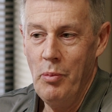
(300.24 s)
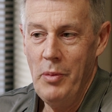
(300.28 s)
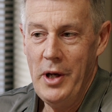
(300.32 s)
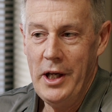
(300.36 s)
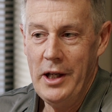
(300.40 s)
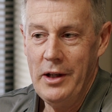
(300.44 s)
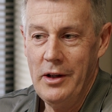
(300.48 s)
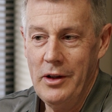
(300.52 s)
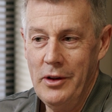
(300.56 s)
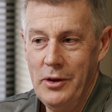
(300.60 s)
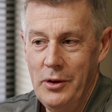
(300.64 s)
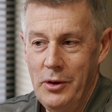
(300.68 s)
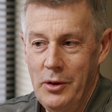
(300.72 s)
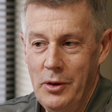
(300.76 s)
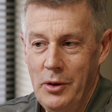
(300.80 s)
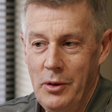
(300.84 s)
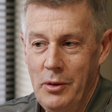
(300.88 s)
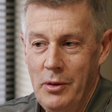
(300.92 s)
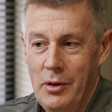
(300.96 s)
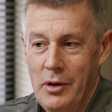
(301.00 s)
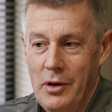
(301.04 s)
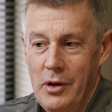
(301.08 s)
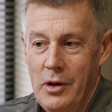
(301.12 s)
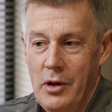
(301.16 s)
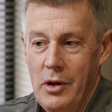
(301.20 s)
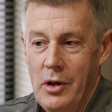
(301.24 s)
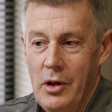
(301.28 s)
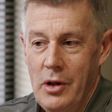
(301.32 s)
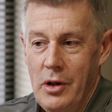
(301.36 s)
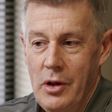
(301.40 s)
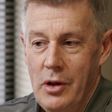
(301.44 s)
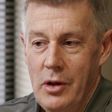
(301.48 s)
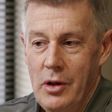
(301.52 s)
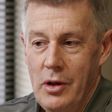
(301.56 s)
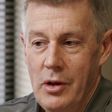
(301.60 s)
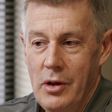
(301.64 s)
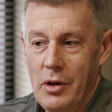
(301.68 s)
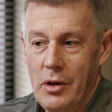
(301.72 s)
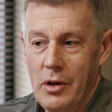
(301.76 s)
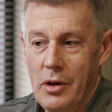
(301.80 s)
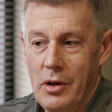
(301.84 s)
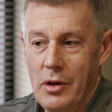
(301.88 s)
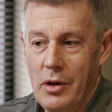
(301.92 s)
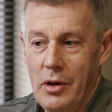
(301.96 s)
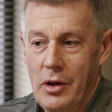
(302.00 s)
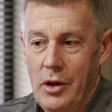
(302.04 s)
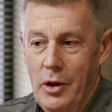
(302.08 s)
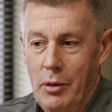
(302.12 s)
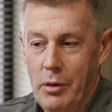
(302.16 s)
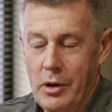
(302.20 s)
men who
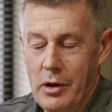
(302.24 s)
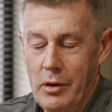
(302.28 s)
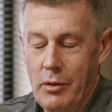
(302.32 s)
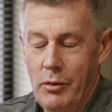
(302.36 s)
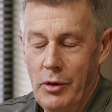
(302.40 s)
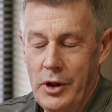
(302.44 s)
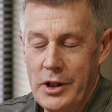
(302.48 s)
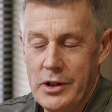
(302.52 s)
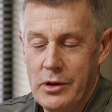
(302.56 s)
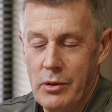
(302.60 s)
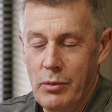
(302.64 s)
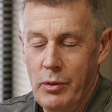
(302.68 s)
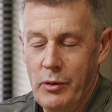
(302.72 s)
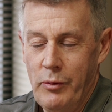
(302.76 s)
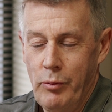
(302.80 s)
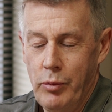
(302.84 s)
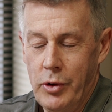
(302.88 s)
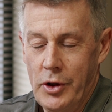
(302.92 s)
are at risk with